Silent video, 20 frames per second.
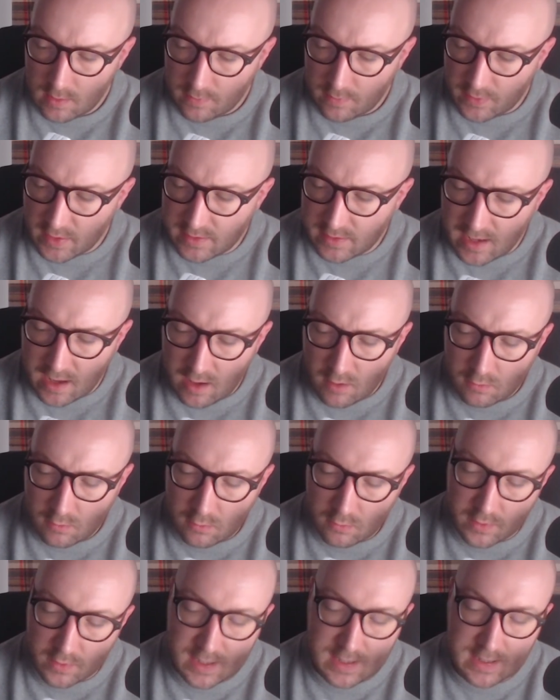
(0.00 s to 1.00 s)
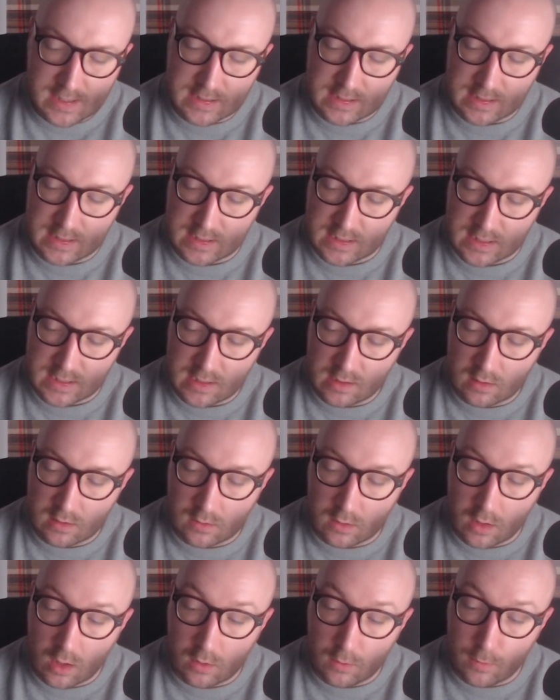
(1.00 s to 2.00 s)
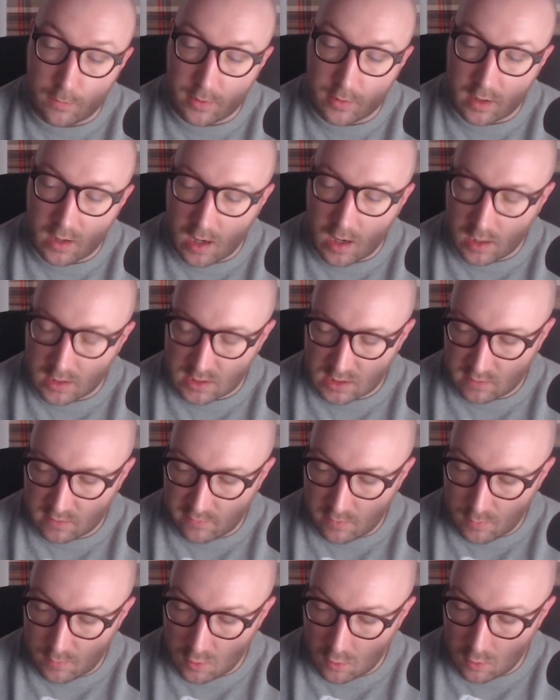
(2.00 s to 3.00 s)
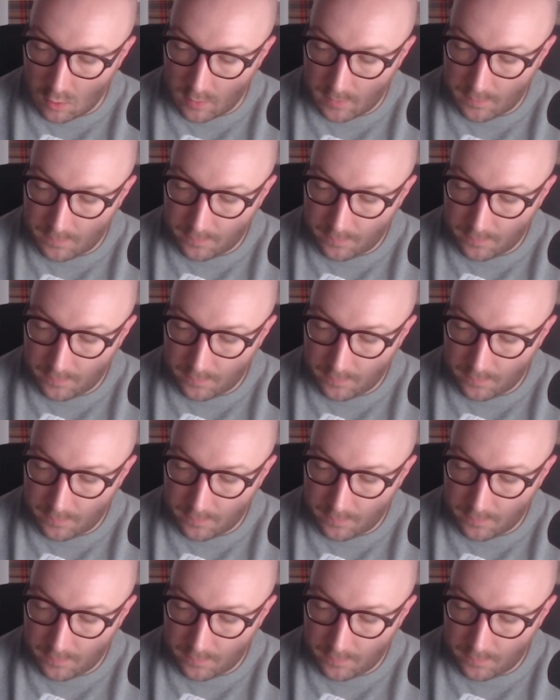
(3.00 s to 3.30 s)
They down all these in a single gulp and ask for more.